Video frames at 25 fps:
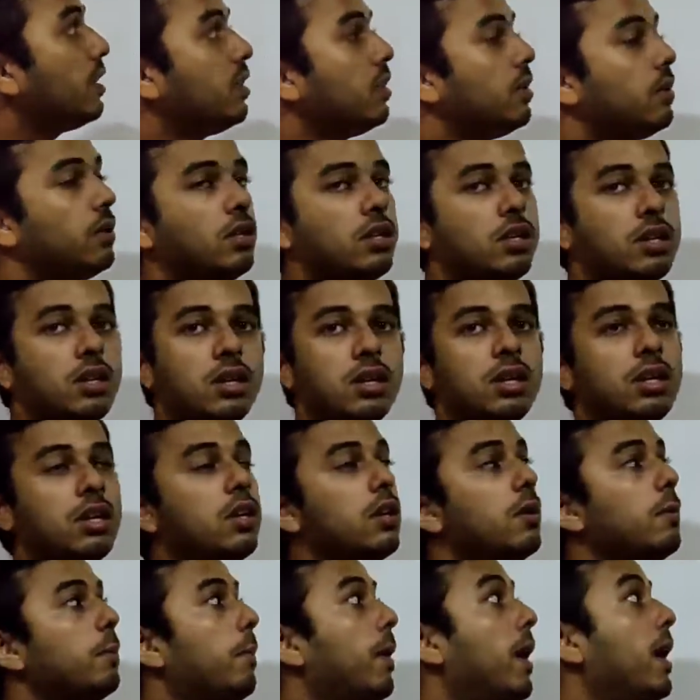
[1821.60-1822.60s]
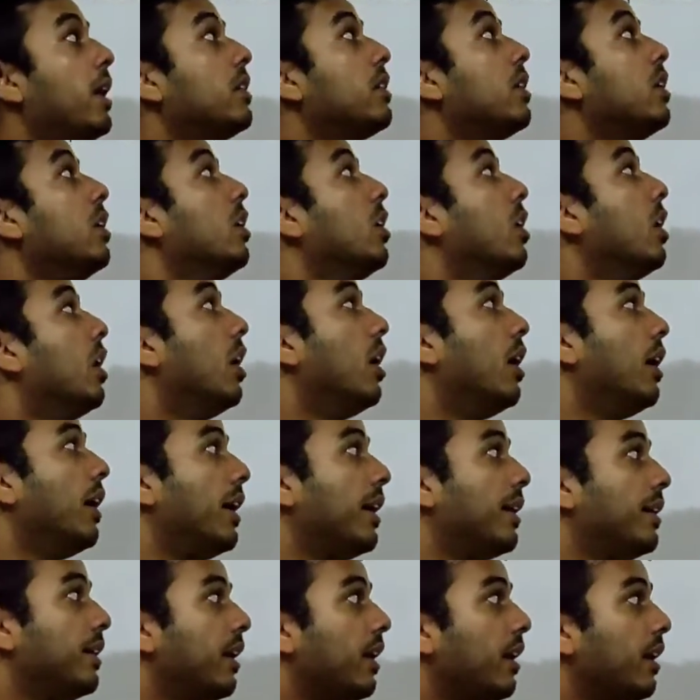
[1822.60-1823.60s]
the path
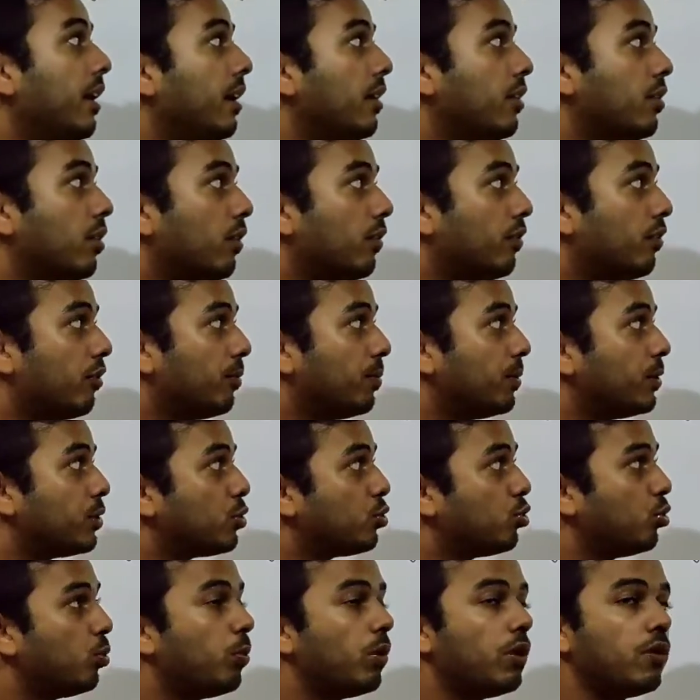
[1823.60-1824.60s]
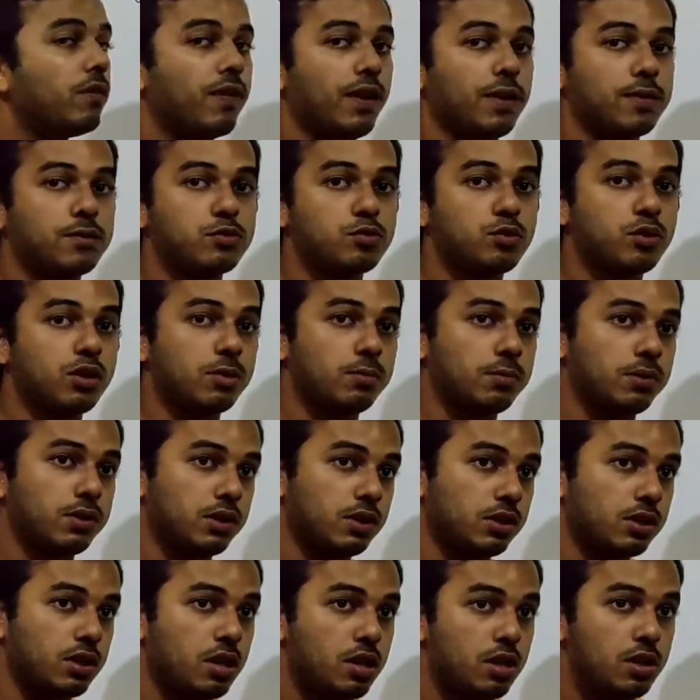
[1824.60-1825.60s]
at the rate of rupees 2.5 square meter.